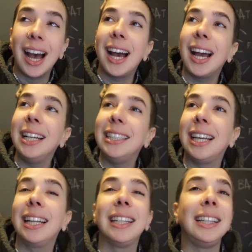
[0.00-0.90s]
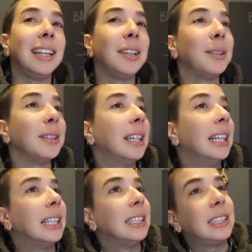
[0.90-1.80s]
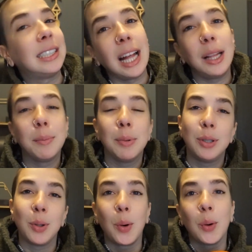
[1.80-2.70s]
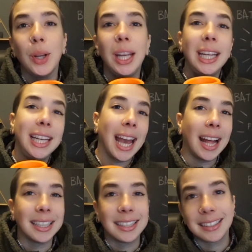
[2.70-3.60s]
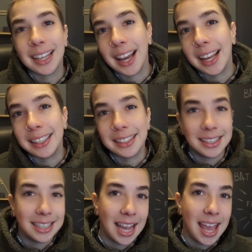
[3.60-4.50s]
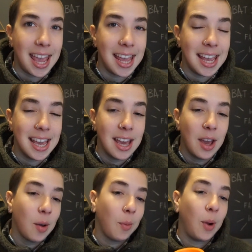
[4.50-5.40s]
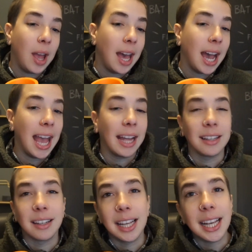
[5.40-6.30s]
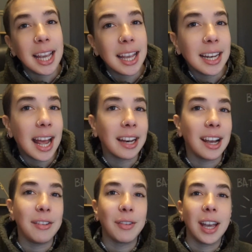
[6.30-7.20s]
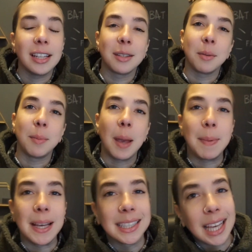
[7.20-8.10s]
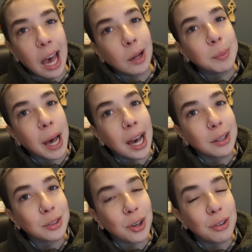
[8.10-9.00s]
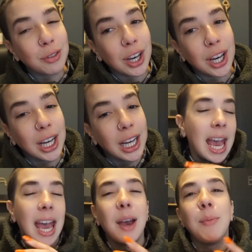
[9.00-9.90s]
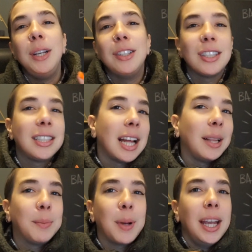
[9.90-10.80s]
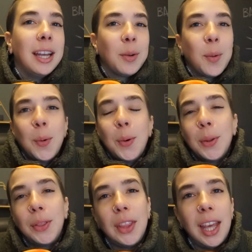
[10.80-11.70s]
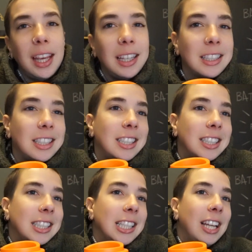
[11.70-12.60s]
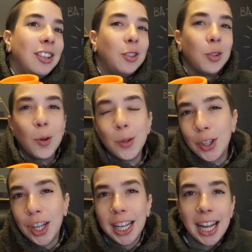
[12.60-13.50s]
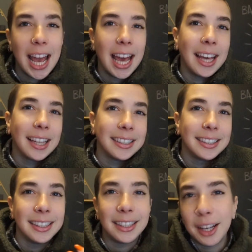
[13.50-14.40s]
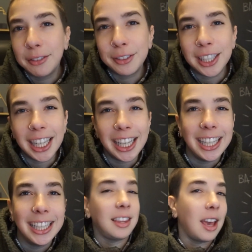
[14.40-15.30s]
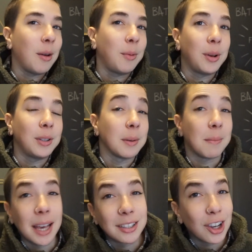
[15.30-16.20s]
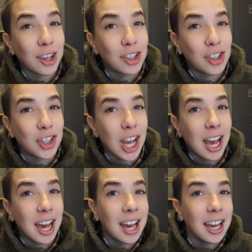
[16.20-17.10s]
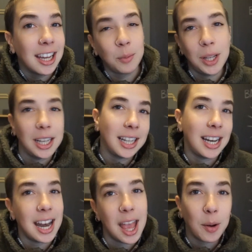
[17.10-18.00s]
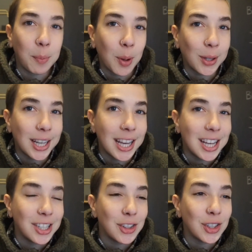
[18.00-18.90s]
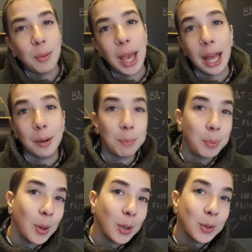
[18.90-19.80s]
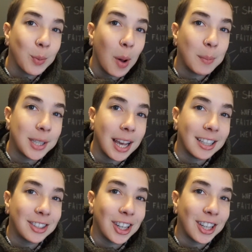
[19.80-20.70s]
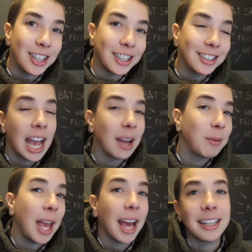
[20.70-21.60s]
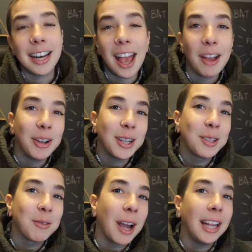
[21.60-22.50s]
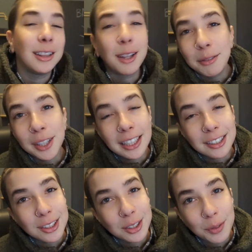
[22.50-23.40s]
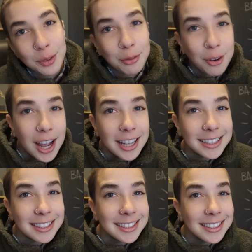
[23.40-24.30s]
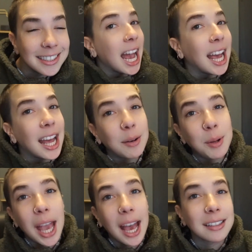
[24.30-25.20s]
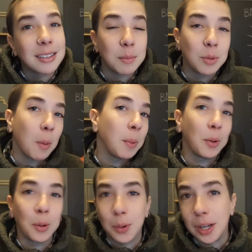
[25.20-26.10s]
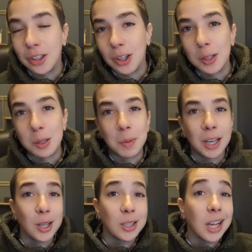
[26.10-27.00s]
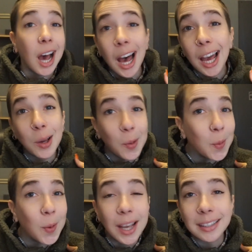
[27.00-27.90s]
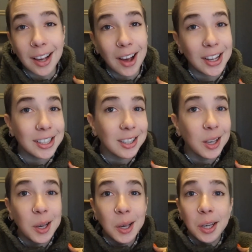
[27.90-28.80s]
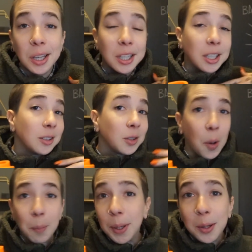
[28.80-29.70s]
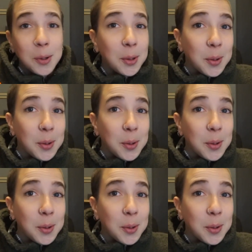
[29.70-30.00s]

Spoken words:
I did a little celebratory Galentine's Day where I had a night in and I invited some of my best gal pals over, and we just celebrated all things indulgent and lovely. There was a massage chair, we did nail polish, we had a book swap section, and we had an area to write love letters for friends, and we had some topical questions because I always ask topical